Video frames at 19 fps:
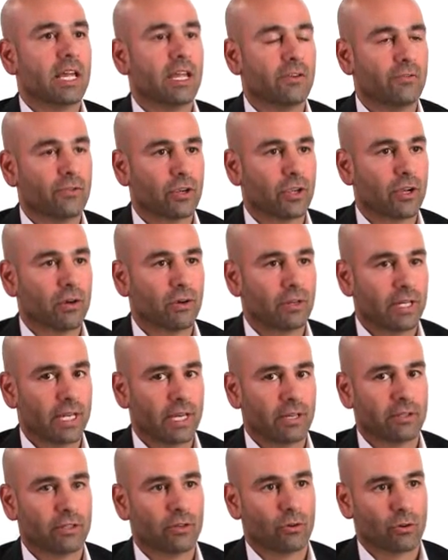If you're going
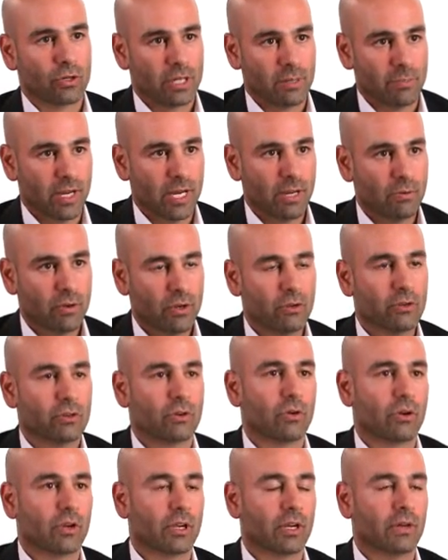down the RTB route
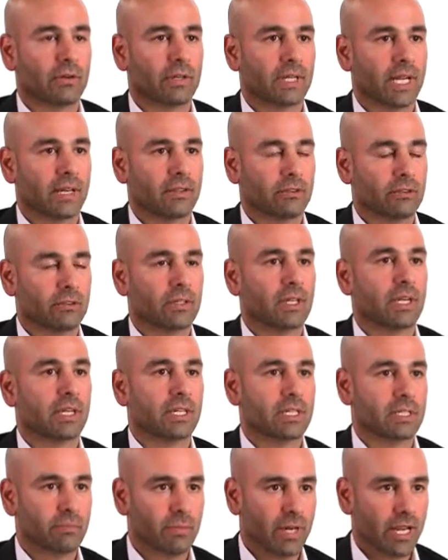or you're going down a
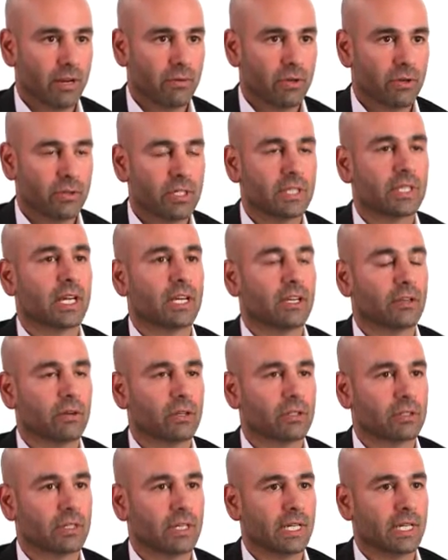display route, then you
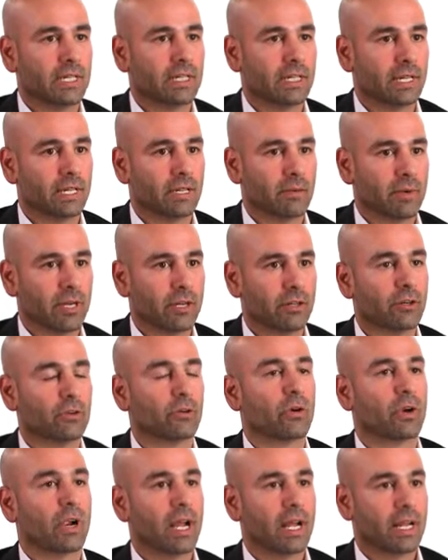also need to think about
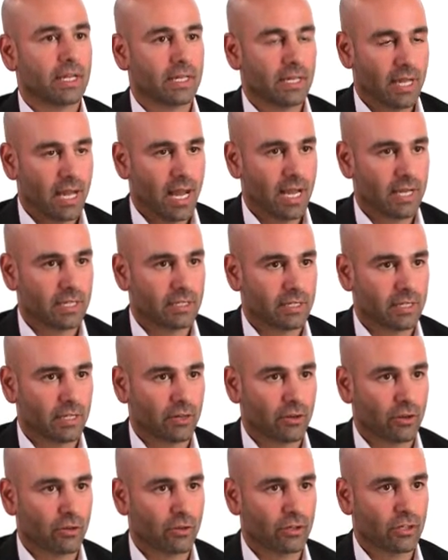your ads that
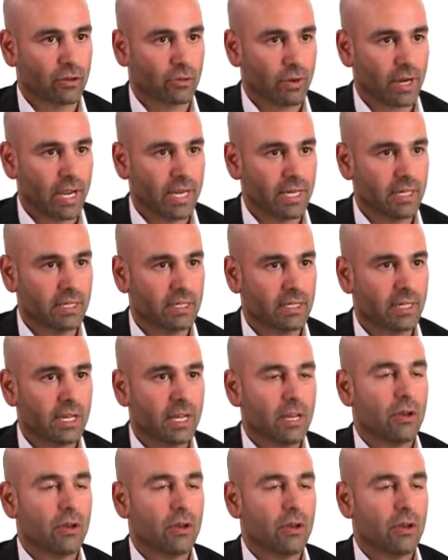you're going to create.